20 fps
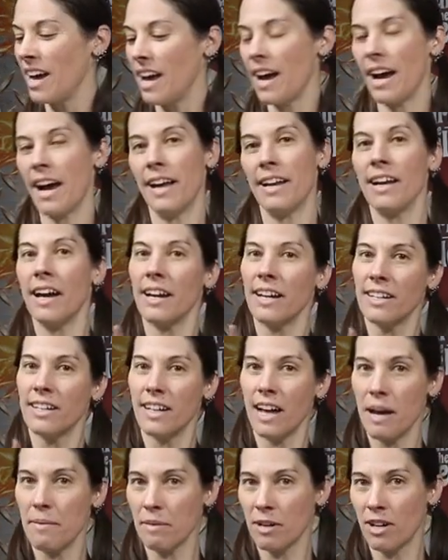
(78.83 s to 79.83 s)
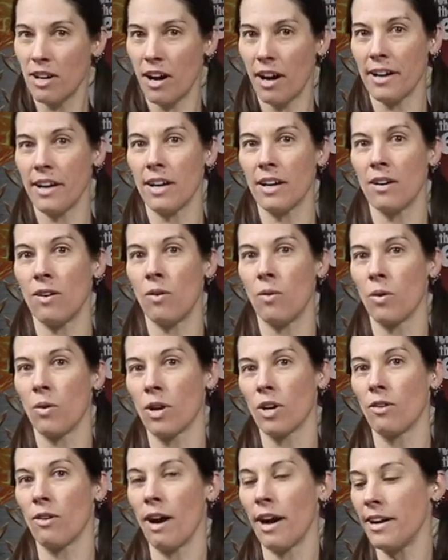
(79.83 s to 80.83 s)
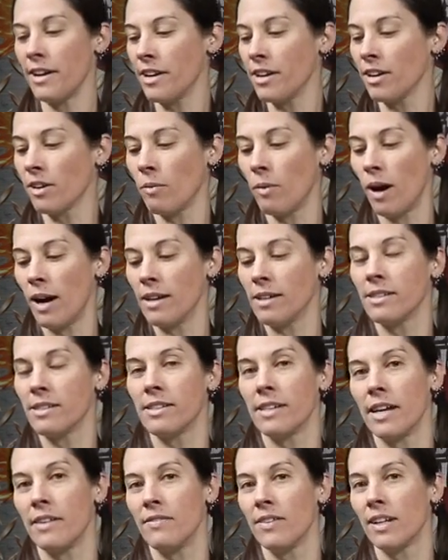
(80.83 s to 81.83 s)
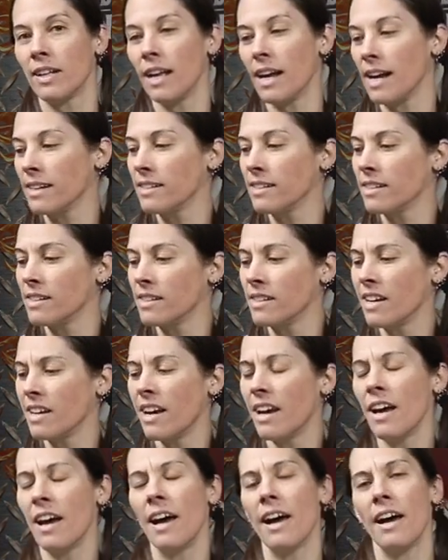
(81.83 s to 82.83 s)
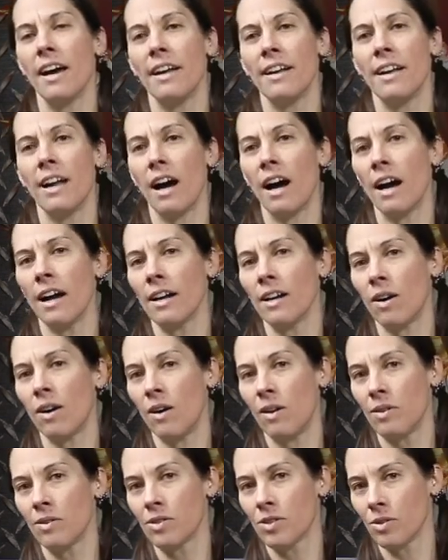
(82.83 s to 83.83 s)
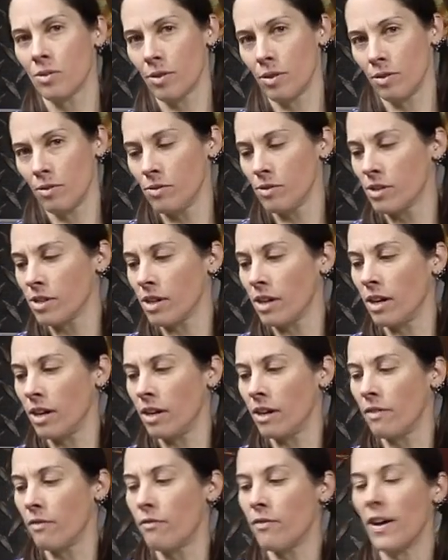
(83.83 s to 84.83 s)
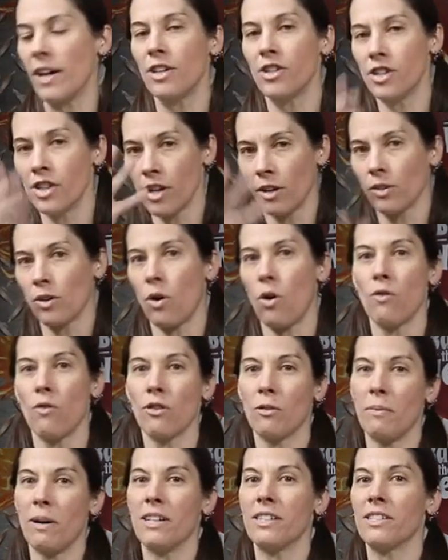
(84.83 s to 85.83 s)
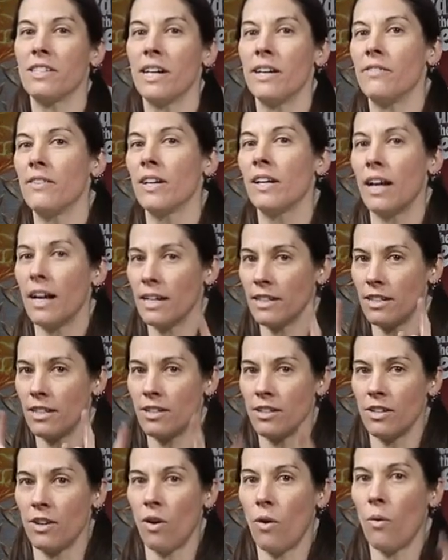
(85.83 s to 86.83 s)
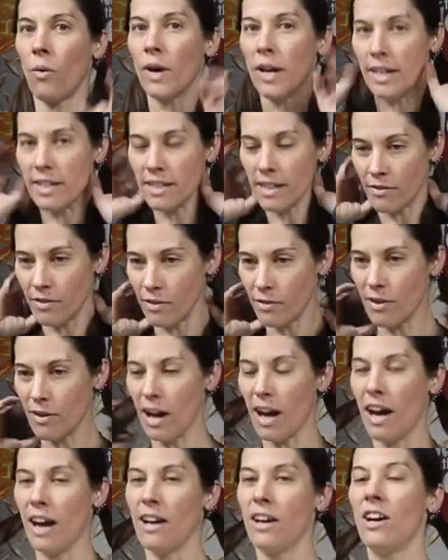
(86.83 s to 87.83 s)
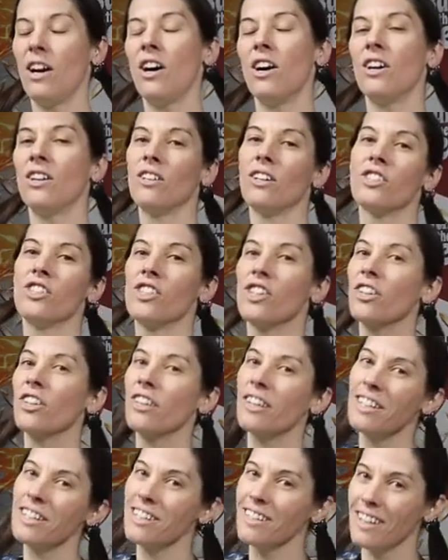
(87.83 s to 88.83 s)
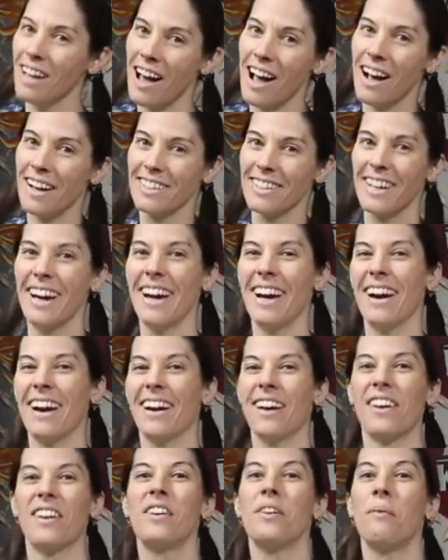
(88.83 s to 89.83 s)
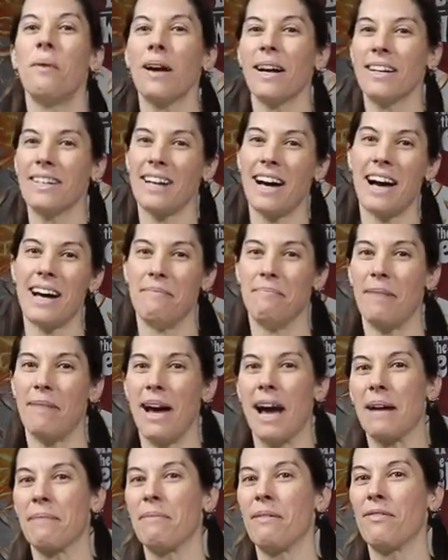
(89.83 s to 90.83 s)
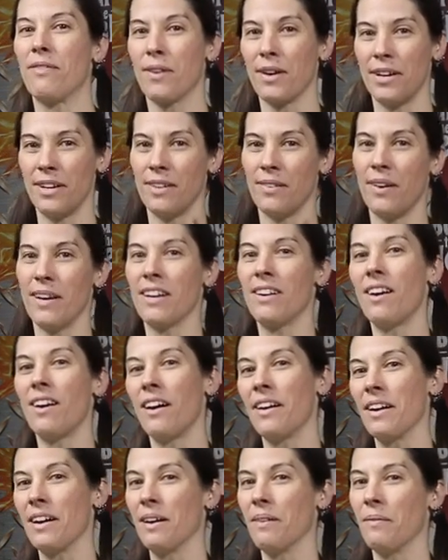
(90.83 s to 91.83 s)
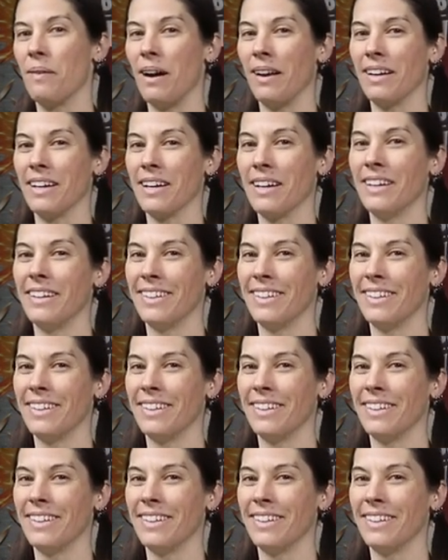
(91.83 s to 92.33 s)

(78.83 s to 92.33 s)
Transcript: And anytime you're cutting or grinding, you'll want safety glasses. And I also use a face shield over my safety glasses, and always, if you've got luxurious locks of hair, you want to tie them back before you do any cutting or welding.